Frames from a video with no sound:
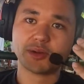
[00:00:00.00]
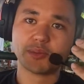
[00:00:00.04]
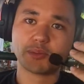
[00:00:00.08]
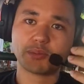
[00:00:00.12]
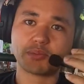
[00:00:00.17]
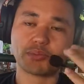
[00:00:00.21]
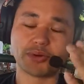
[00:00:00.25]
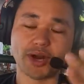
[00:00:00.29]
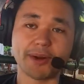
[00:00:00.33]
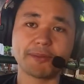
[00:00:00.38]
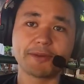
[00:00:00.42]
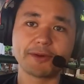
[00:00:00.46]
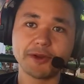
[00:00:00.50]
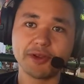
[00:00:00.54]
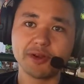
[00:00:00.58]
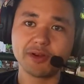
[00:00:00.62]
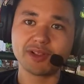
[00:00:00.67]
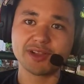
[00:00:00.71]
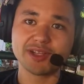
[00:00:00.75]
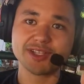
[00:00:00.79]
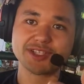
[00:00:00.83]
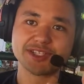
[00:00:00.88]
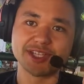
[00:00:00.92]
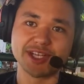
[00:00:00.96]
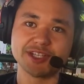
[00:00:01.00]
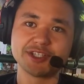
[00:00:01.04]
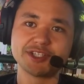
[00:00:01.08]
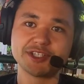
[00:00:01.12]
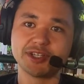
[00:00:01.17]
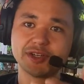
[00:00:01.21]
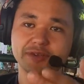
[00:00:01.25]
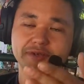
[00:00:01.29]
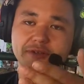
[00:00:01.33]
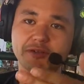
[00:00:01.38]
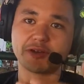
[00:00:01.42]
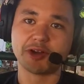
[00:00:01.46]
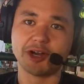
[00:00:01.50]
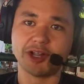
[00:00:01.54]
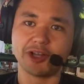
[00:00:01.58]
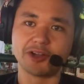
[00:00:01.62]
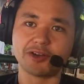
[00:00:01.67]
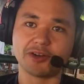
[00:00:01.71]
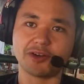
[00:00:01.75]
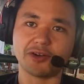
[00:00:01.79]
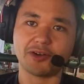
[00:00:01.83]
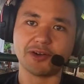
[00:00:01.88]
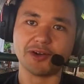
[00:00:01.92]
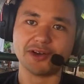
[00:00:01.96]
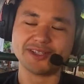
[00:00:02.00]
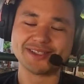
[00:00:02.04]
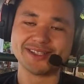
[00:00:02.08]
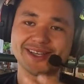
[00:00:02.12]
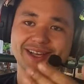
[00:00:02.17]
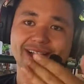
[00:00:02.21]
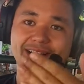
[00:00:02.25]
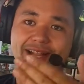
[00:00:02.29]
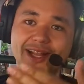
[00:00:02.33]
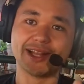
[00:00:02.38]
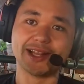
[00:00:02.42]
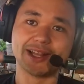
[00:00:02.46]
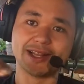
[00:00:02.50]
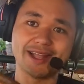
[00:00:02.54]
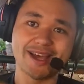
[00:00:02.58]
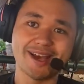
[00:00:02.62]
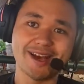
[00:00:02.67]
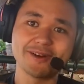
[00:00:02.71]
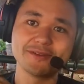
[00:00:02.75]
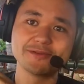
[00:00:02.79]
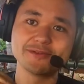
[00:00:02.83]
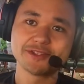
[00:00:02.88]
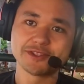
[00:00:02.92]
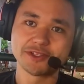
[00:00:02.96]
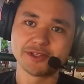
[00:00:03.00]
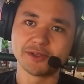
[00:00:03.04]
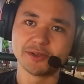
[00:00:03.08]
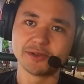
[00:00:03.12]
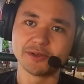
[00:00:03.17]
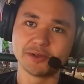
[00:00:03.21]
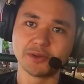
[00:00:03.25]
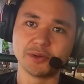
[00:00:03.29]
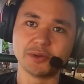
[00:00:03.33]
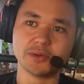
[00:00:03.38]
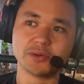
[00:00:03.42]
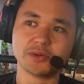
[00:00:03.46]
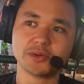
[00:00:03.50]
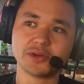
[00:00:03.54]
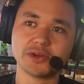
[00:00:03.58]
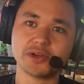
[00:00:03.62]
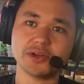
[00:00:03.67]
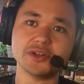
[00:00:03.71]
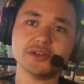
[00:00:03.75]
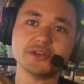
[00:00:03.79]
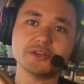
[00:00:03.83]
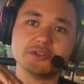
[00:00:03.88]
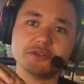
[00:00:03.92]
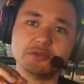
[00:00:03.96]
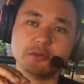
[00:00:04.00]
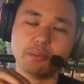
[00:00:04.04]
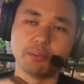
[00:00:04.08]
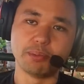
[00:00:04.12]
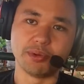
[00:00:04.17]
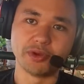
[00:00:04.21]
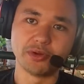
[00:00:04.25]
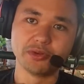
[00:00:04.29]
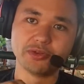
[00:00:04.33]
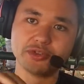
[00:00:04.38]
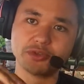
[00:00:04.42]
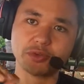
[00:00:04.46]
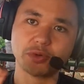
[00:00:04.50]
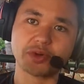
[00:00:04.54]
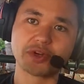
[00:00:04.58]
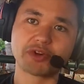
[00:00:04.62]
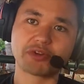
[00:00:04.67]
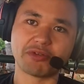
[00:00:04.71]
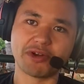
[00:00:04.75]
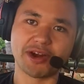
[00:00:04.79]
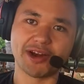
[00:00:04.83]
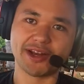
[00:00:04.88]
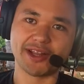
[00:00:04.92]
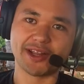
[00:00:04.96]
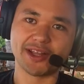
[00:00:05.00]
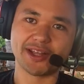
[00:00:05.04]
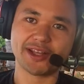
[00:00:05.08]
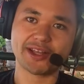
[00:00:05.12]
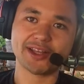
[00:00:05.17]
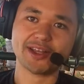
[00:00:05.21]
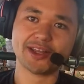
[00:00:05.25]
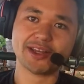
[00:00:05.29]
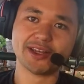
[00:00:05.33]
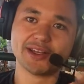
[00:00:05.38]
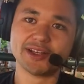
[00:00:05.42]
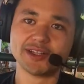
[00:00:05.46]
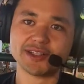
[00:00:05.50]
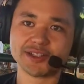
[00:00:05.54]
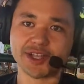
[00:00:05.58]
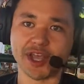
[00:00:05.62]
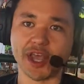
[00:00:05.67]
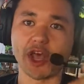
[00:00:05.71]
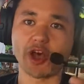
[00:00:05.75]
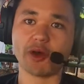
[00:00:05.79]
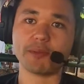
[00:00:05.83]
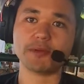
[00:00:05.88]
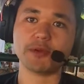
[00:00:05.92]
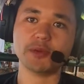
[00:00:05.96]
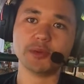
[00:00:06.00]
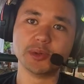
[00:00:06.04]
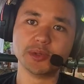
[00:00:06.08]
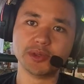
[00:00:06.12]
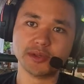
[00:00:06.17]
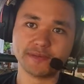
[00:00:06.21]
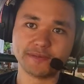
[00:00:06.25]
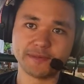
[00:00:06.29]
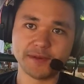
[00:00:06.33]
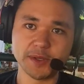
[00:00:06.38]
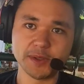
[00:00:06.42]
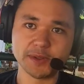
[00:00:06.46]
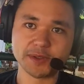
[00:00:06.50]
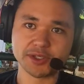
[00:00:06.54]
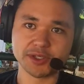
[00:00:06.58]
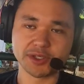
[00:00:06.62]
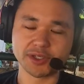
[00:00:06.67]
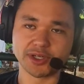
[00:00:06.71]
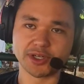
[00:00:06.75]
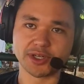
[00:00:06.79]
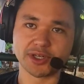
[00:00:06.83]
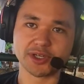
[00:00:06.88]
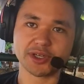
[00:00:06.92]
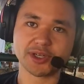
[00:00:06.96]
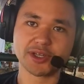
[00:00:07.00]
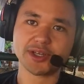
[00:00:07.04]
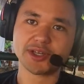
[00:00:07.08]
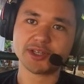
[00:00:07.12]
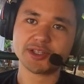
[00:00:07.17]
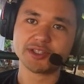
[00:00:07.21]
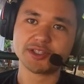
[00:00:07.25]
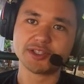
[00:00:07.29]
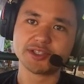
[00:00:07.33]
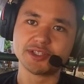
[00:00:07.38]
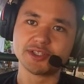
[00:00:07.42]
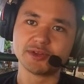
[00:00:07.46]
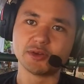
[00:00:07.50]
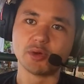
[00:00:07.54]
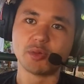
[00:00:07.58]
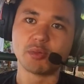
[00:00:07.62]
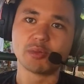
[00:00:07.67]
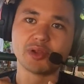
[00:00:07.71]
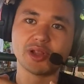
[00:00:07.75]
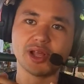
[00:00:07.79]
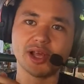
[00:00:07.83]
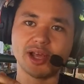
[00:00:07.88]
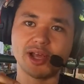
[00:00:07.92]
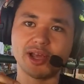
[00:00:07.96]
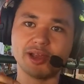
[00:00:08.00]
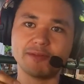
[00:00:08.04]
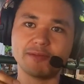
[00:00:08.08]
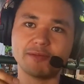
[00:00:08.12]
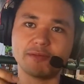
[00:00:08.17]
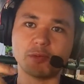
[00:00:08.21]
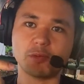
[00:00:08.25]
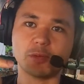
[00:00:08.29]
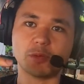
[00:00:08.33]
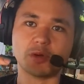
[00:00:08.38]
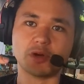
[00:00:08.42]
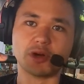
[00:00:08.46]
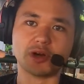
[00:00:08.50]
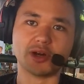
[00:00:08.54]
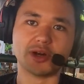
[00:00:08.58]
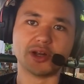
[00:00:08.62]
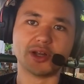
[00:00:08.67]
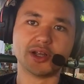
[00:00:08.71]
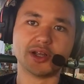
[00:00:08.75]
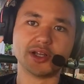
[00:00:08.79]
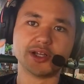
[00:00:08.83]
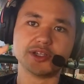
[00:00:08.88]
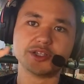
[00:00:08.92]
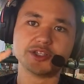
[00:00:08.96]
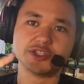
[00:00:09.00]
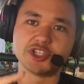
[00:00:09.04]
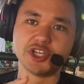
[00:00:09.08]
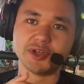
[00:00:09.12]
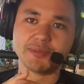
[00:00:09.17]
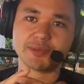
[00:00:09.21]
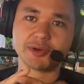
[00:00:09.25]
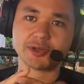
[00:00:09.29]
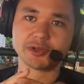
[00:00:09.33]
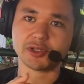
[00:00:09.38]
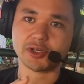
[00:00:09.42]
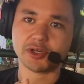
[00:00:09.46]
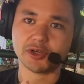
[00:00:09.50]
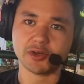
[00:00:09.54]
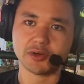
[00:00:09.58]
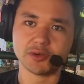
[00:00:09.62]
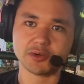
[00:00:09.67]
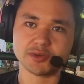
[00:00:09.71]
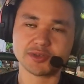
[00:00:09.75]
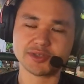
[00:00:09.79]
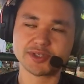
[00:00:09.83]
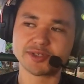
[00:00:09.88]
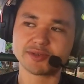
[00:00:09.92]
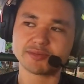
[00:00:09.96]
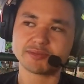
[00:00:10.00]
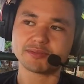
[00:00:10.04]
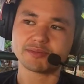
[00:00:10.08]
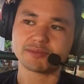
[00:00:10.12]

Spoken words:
proper utilization of credit cards allows you to build your credit to help you in the future to apply for cheaper loans,